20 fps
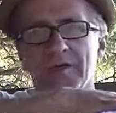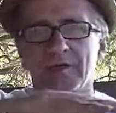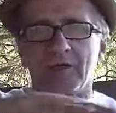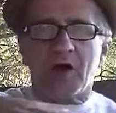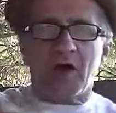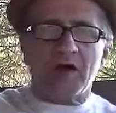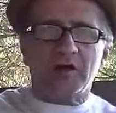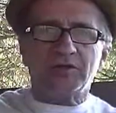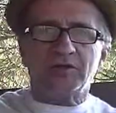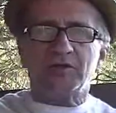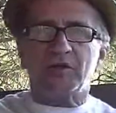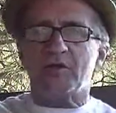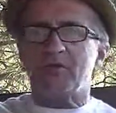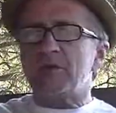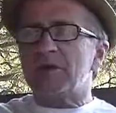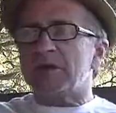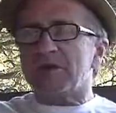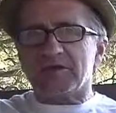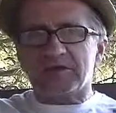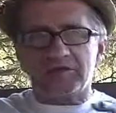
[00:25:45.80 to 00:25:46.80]
God showed
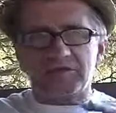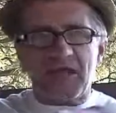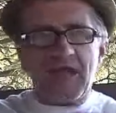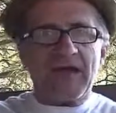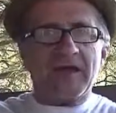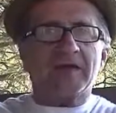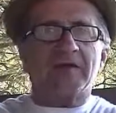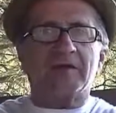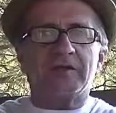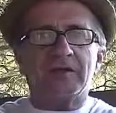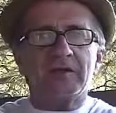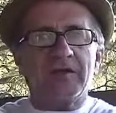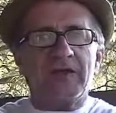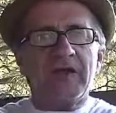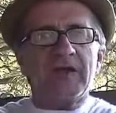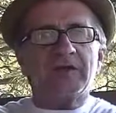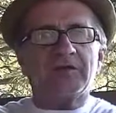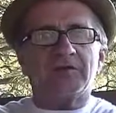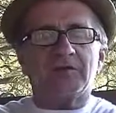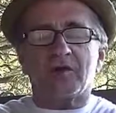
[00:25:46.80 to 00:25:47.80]
me exactly the
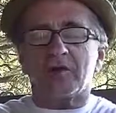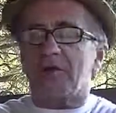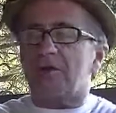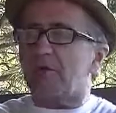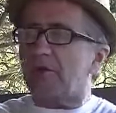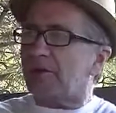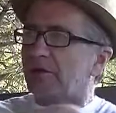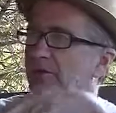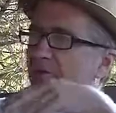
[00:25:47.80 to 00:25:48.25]
answer, and I went,